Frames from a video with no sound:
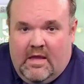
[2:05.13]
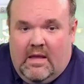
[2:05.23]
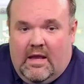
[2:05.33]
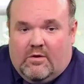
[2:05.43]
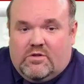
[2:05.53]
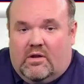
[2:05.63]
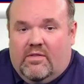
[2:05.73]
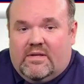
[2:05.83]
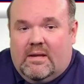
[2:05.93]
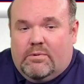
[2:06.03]
Here's a look
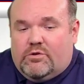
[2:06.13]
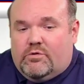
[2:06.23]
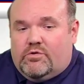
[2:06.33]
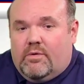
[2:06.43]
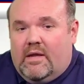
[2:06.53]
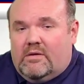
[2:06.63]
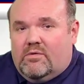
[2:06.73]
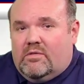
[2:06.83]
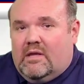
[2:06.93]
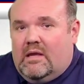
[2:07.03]
at the temperature trend.
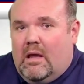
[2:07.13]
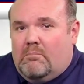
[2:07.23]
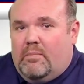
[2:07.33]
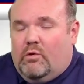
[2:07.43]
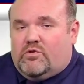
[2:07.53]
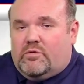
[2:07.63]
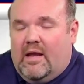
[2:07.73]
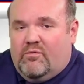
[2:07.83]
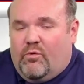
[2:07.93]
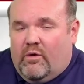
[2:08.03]
The Build Your
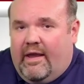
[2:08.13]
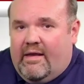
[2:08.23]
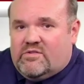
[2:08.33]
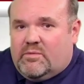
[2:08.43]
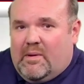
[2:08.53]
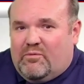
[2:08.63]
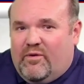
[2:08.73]
Day forecast from our